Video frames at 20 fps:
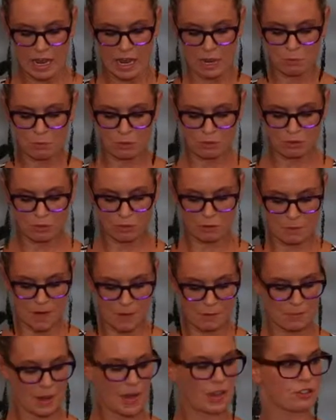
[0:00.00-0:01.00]
and will
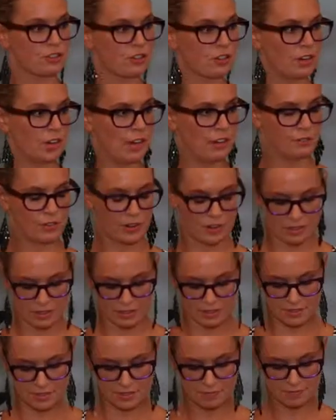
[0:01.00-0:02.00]
remain passionate
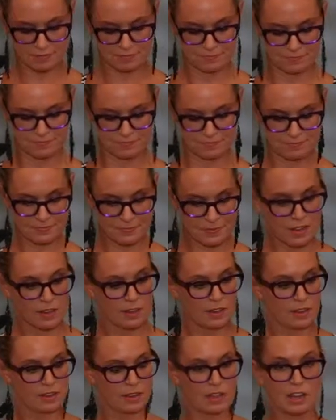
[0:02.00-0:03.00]
advocates.
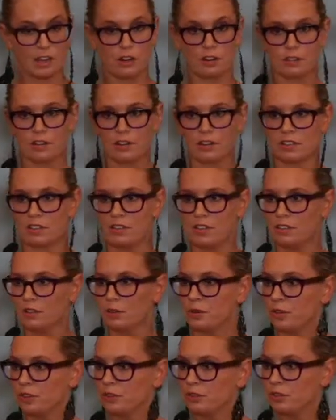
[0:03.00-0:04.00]
Thank you for listening to our